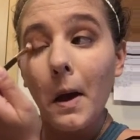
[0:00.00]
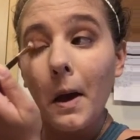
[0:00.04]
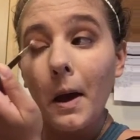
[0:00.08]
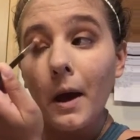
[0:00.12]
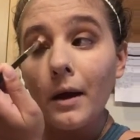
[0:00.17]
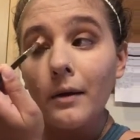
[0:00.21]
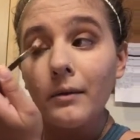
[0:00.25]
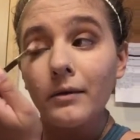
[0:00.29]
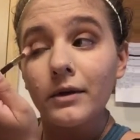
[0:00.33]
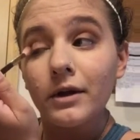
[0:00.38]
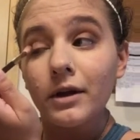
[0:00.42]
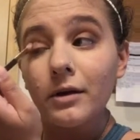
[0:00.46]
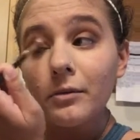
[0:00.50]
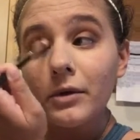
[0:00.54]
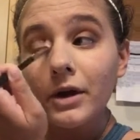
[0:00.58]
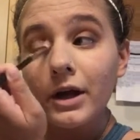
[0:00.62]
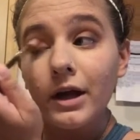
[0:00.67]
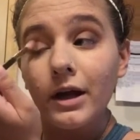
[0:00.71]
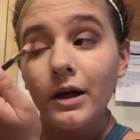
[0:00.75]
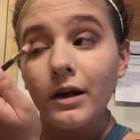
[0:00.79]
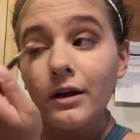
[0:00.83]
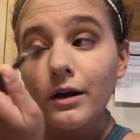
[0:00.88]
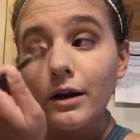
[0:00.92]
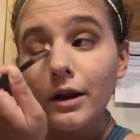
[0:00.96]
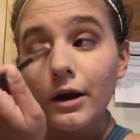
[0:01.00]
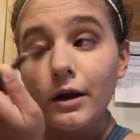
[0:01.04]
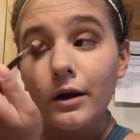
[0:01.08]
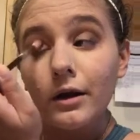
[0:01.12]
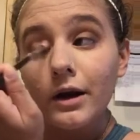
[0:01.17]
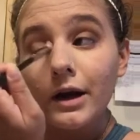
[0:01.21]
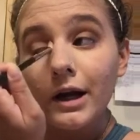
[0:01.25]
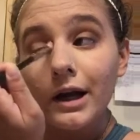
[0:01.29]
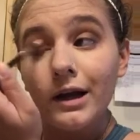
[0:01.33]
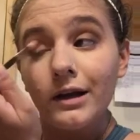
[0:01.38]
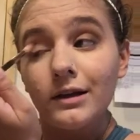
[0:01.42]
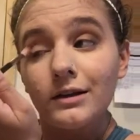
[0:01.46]
I'm just gonna breathe into the
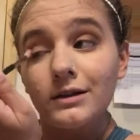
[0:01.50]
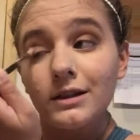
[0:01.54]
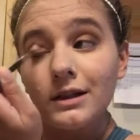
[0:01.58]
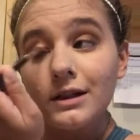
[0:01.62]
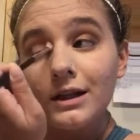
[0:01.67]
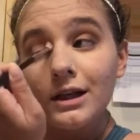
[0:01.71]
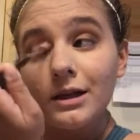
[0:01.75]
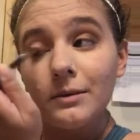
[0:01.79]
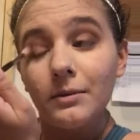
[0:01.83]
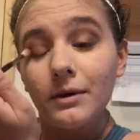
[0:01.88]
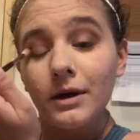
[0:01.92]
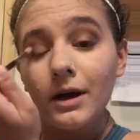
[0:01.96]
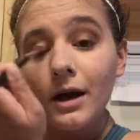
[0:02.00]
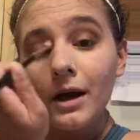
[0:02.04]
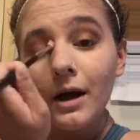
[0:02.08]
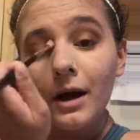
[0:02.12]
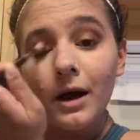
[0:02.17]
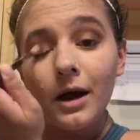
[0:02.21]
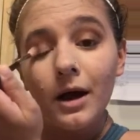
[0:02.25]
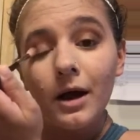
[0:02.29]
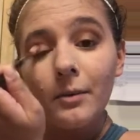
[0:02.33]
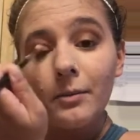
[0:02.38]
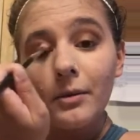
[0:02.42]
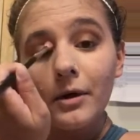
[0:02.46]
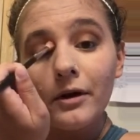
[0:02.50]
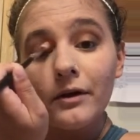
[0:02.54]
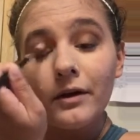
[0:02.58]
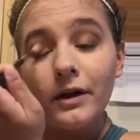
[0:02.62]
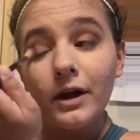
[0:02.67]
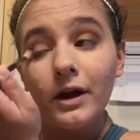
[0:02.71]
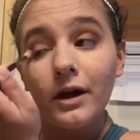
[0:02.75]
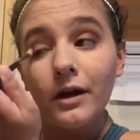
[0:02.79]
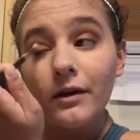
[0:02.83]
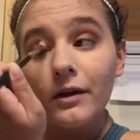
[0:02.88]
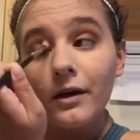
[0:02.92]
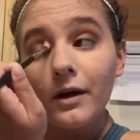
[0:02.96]
crease to deepen it up on
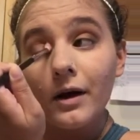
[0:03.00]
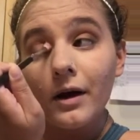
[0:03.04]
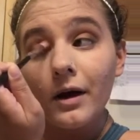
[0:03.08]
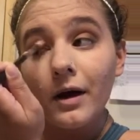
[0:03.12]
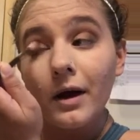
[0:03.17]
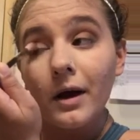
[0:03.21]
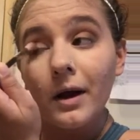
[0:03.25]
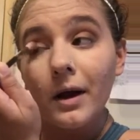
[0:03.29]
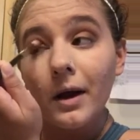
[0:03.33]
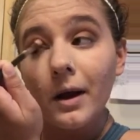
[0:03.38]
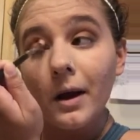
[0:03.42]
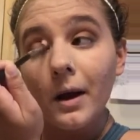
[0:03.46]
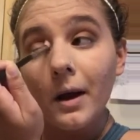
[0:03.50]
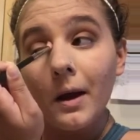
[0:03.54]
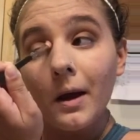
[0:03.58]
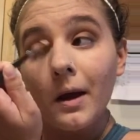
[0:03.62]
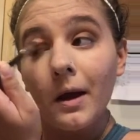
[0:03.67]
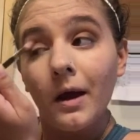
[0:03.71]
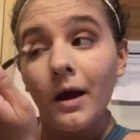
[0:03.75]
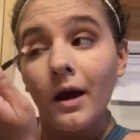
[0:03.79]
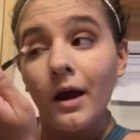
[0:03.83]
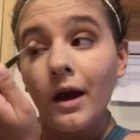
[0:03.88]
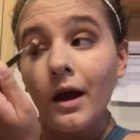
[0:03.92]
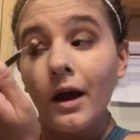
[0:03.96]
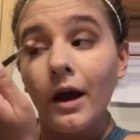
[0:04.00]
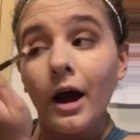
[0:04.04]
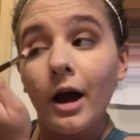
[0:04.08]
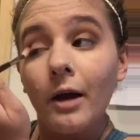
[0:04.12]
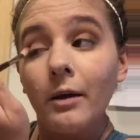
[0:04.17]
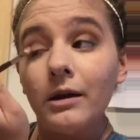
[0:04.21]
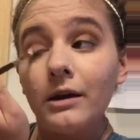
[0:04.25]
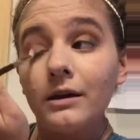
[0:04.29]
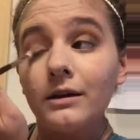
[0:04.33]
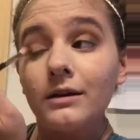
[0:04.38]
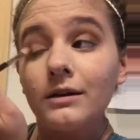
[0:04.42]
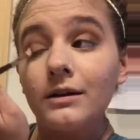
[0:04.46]
the other eye. I
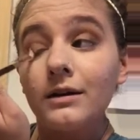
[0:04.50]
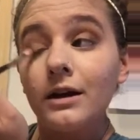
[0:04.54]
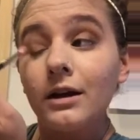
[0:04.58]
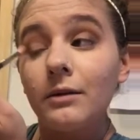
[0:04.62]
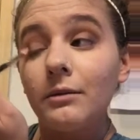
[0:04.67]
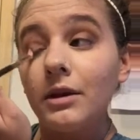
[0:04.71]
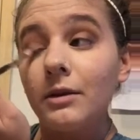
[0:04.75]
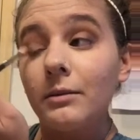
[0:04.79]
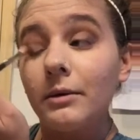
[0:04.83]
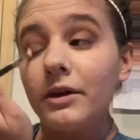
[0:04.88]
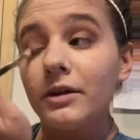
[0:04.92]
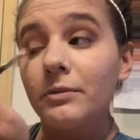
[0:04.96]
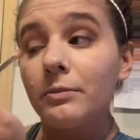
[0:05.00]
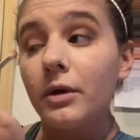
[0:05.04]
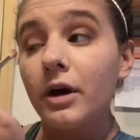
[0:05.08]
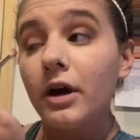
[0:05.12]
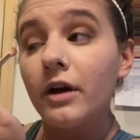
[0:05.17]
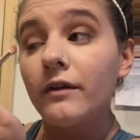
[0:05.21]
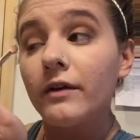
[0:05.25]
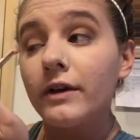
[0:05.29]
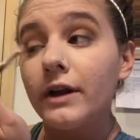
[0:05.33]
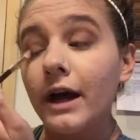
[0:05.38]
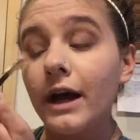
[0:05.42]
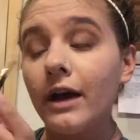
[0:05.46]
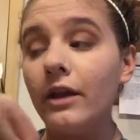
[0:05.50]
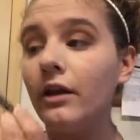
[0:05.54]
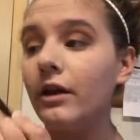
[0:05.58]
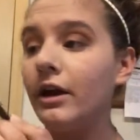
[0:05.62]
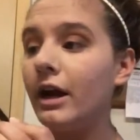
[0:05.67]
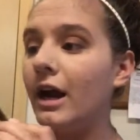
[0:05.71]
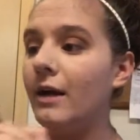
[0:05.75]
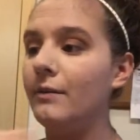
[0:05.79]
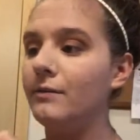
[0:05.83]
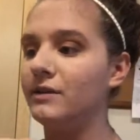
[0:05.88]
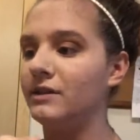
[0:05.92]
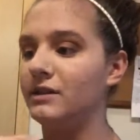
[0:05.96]
mean, this isn't gonna be the most perfect eye look.
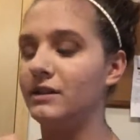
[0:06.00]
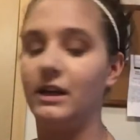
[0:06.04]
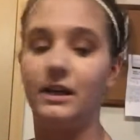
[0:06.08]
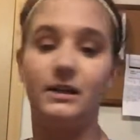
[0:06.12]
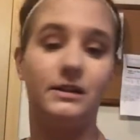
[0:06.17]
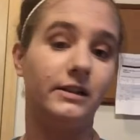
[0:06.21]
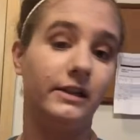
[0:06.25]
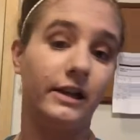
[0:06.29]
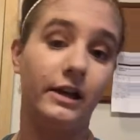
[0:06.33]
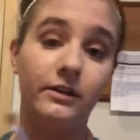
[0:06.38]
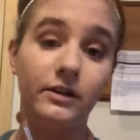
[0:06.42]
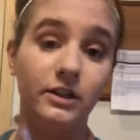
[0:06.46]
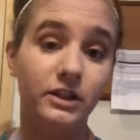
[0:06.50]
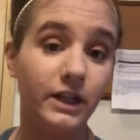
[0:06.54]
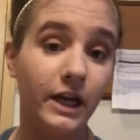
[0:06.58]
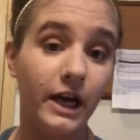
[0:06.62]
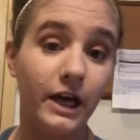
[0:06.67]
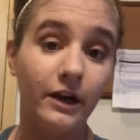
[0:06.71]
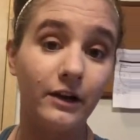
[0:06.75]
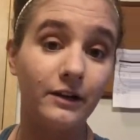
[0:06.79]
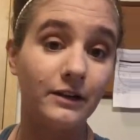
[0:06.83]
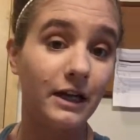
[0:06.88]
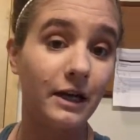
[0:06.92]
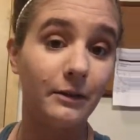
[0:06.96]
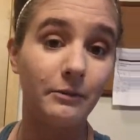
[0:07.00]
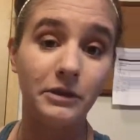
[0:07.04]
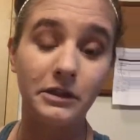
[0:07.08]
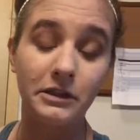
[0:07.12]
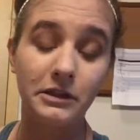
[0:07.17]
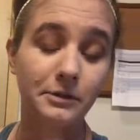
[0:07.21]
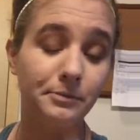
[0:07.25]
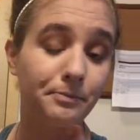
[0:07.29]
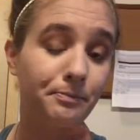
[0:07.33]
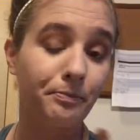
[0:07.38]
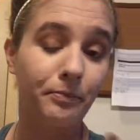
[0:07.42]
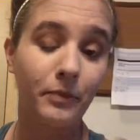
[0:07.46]
I'm just testing out the shadows. I don't know,
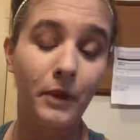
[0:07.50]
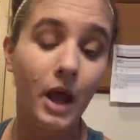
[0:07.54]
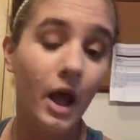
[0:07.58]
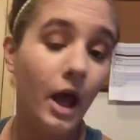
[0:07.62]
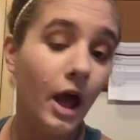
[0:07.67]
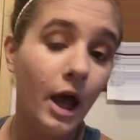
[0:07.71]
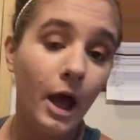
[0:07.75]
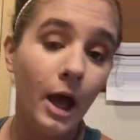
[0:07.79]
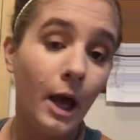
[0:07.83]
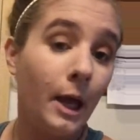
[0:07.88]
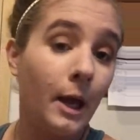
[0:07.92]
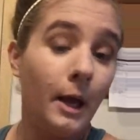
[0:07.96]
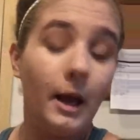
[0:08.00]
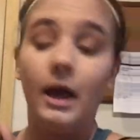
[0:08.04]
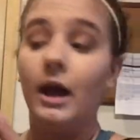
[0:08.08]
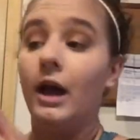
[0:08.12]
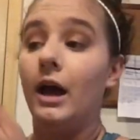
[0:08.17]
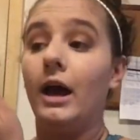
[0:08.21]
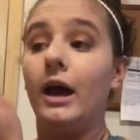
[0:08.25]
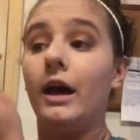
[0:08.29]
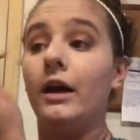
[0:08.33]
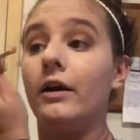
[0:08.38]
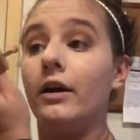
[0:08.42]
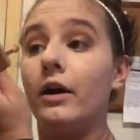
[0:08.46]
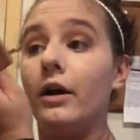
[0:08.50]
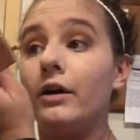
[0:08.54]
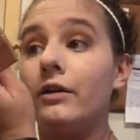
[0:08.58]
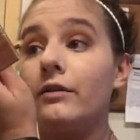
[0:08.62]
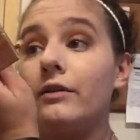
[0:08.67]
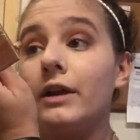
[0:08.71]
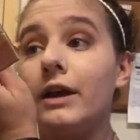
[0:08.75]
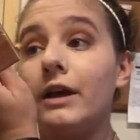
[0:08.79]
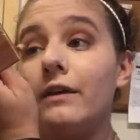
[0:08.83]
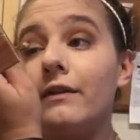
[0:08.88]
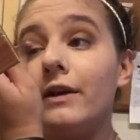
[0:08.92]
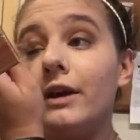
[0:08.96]
I don't
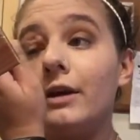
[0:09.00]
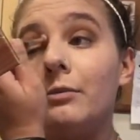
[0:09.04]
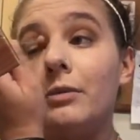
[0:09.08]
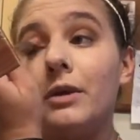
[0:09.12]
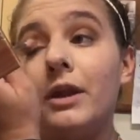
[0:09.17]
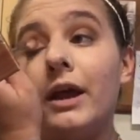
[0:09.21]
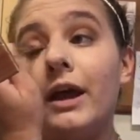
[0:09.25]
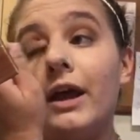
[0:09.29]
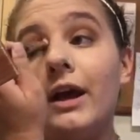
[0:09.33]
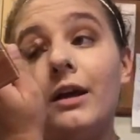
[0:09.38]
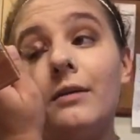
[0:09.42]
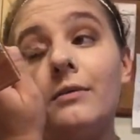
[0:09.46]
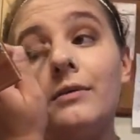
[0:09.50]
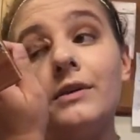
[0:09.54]
really have like a plan.